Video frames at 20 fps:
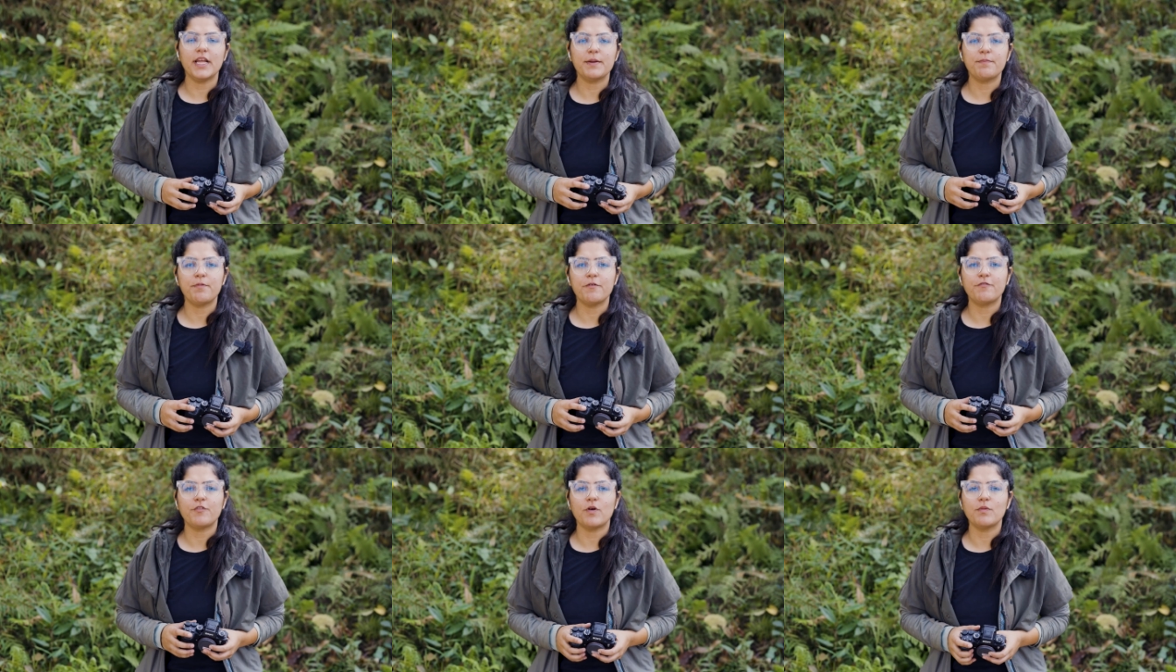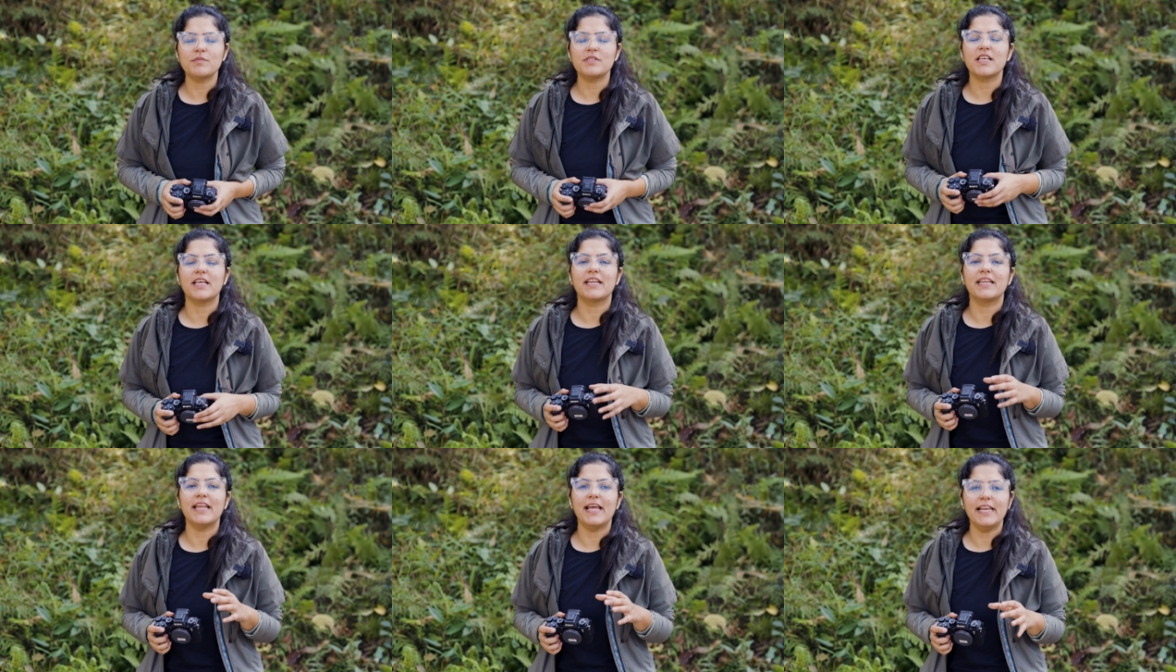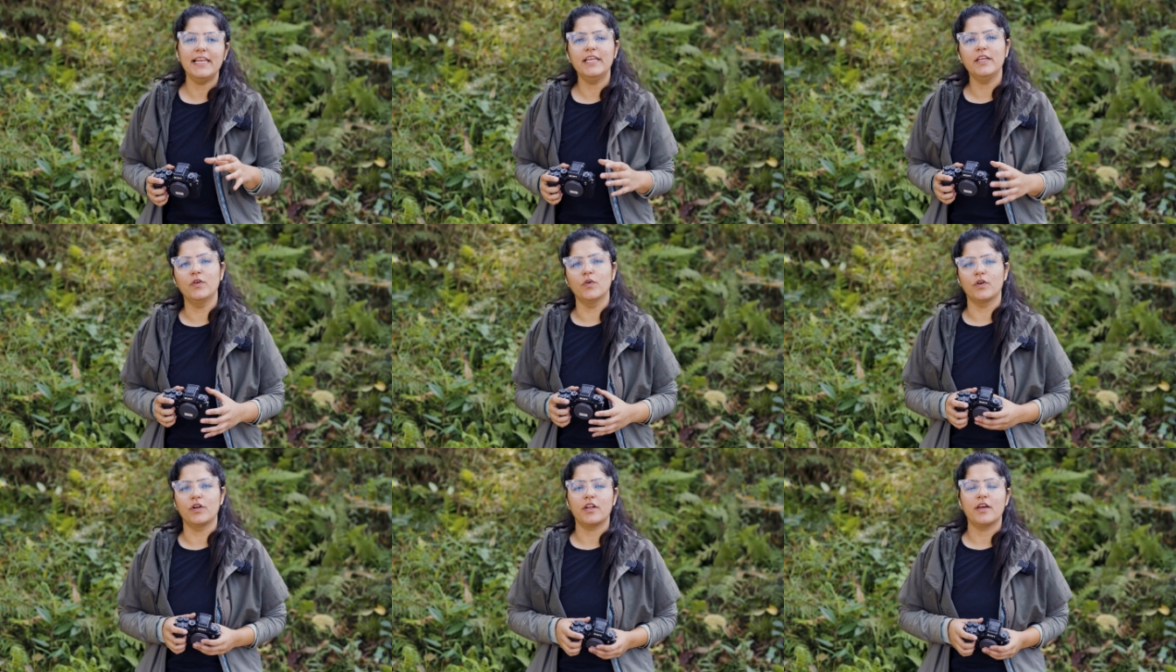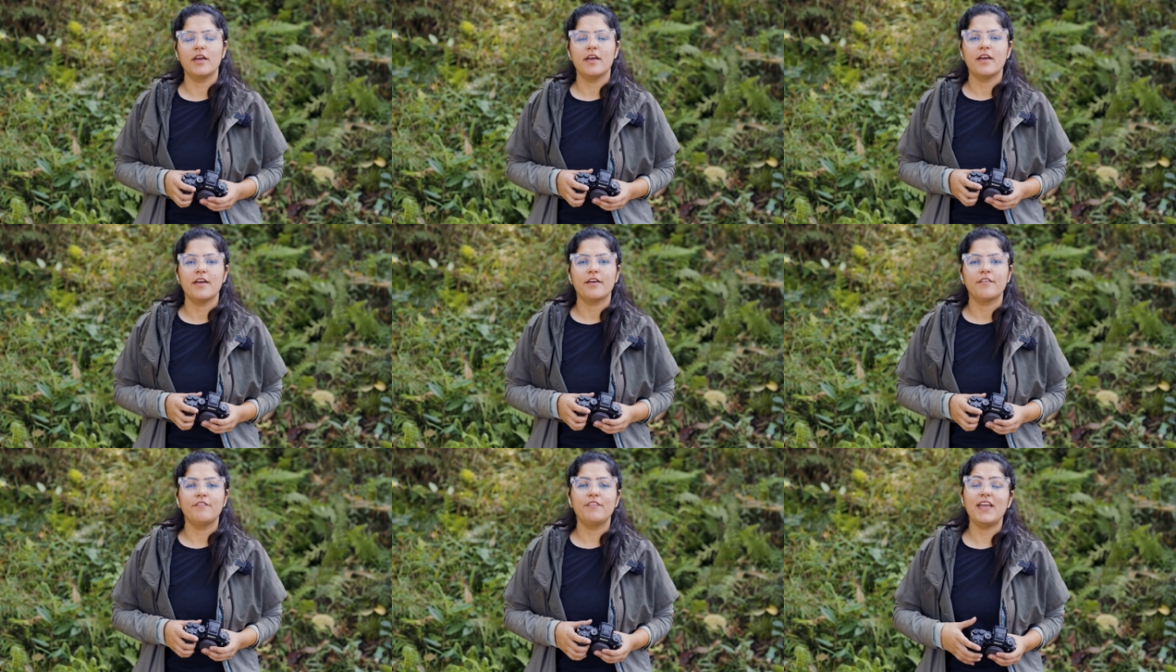it performs really good.
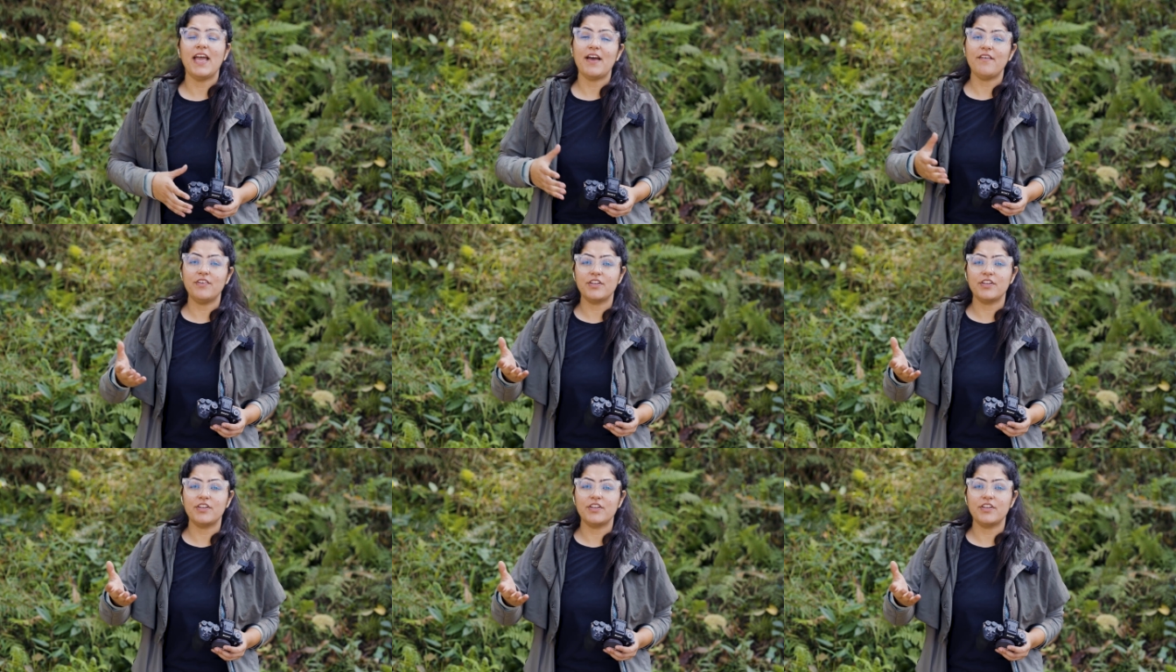We have